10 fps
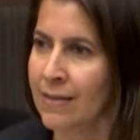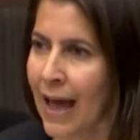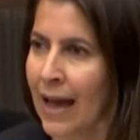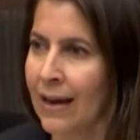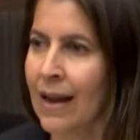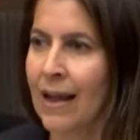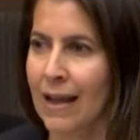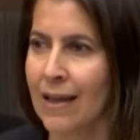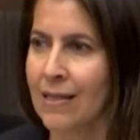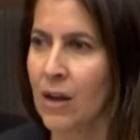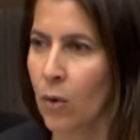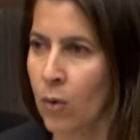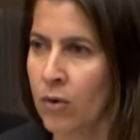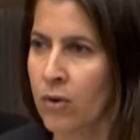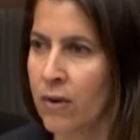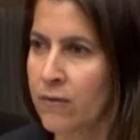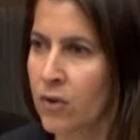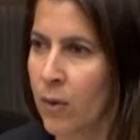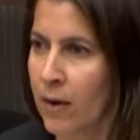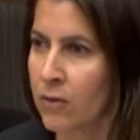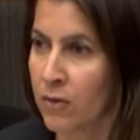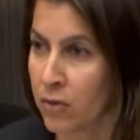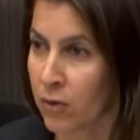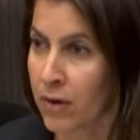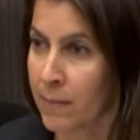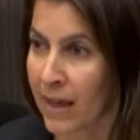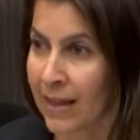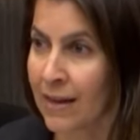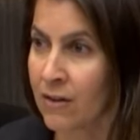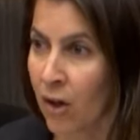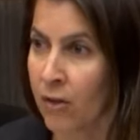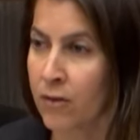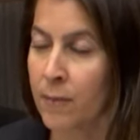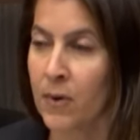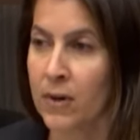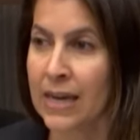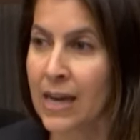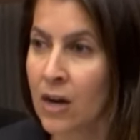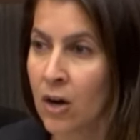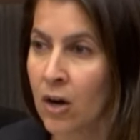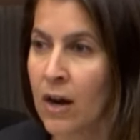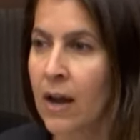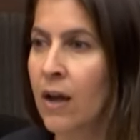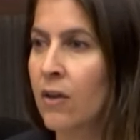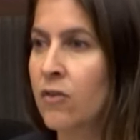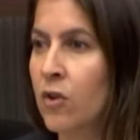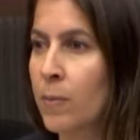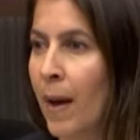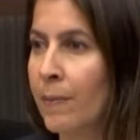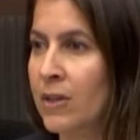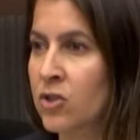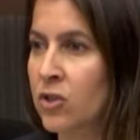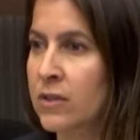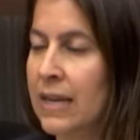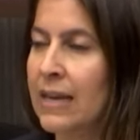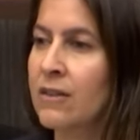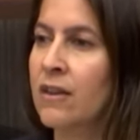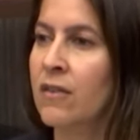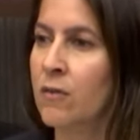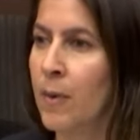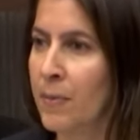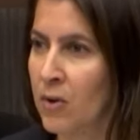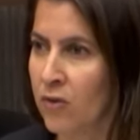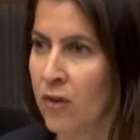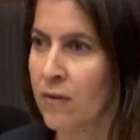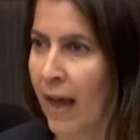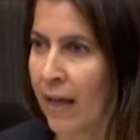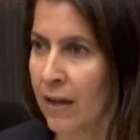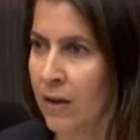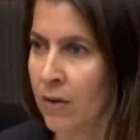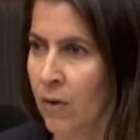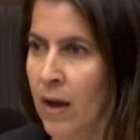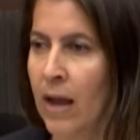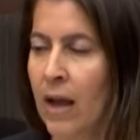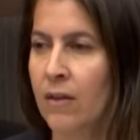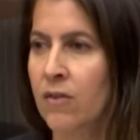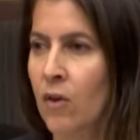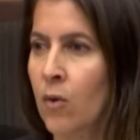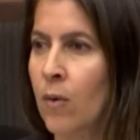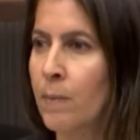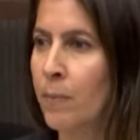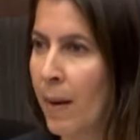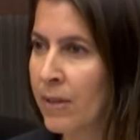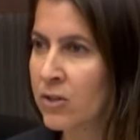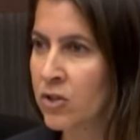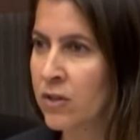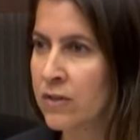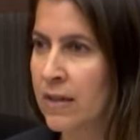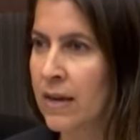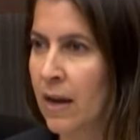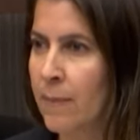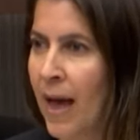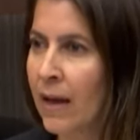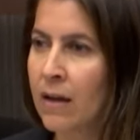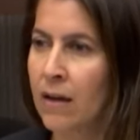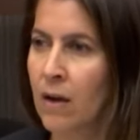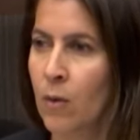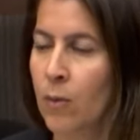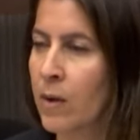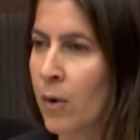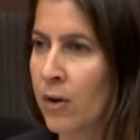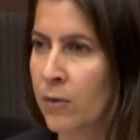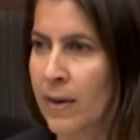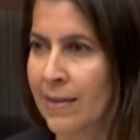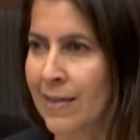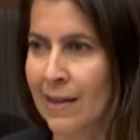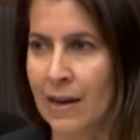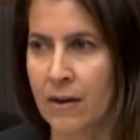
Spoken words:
that in the order of $230 million per year to publishers in distribution value. So publishers in Quebec, we worked with Le